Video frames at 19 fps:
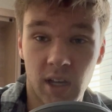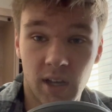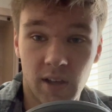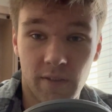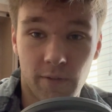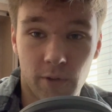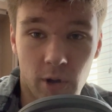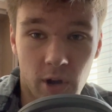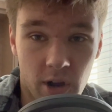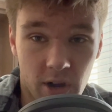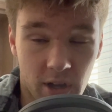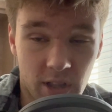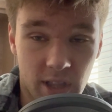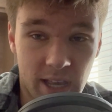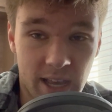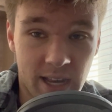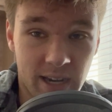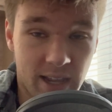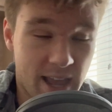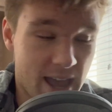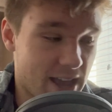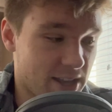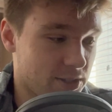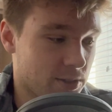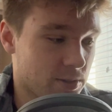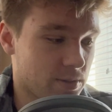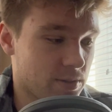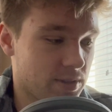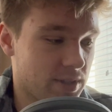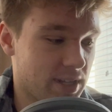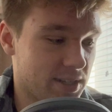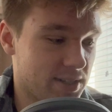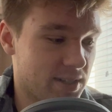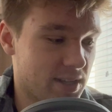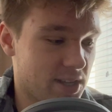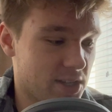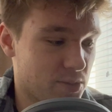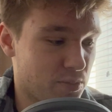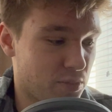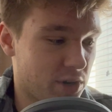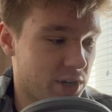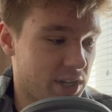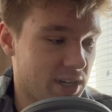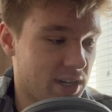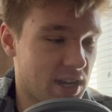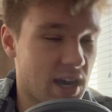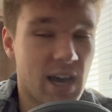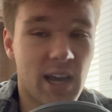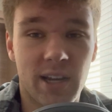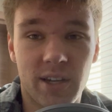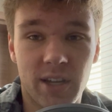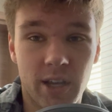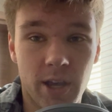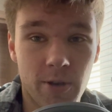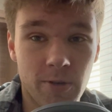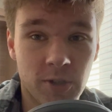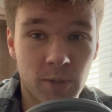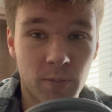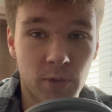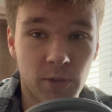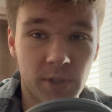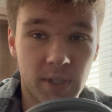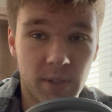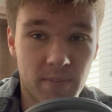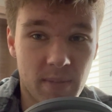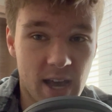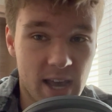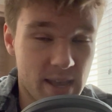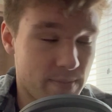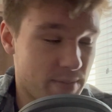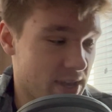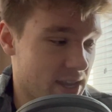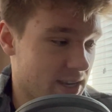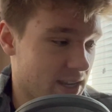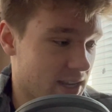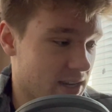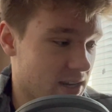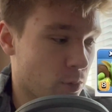For our clan castle, this is pretty non-negotiable in my opinion.